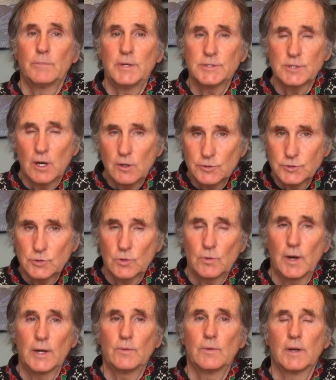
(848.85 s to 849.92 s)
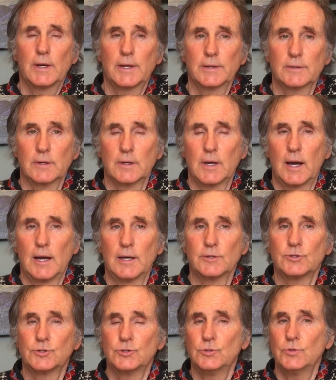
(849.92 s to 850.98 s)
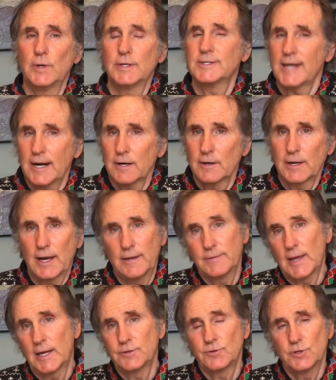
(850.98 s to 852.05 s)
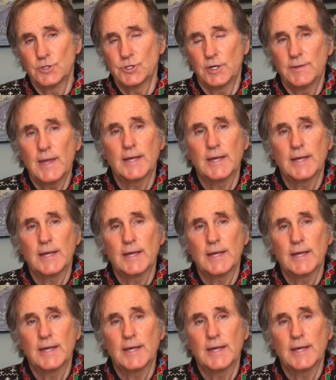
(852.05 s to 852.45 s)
but he's also quite willing to interrogate that tradition.